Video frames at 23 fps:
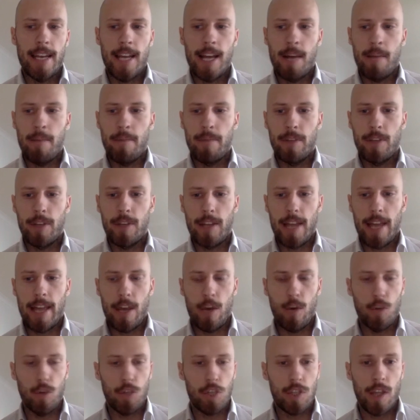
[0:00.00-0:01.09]
um, and it
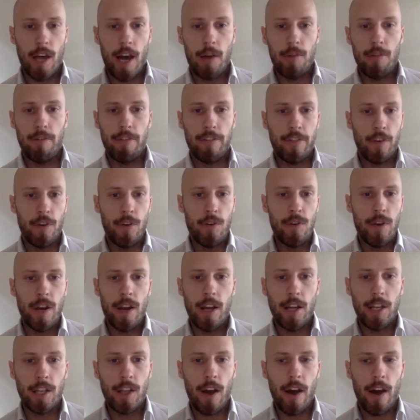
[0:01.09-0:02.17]
all started with food and
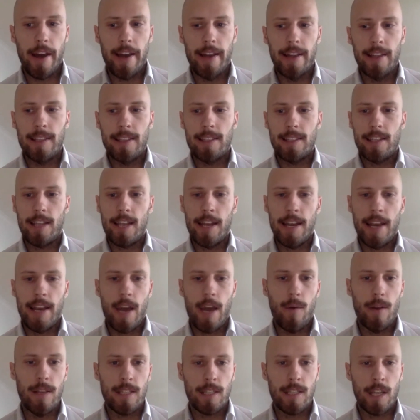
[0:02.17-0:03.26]
our diets, and
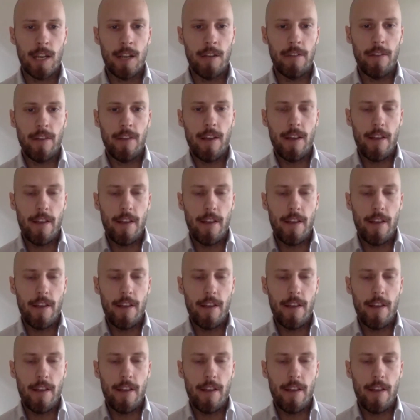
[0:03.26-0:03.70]
now it's kind of